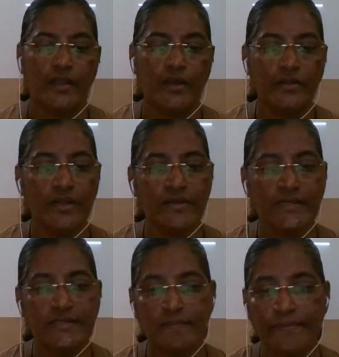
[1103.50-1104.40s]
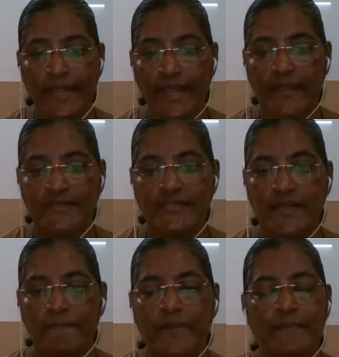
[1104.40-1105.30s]
Could the reason plain and
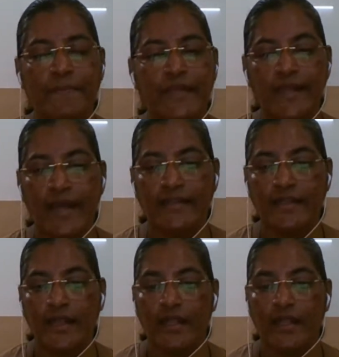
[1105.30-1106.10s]
simple be that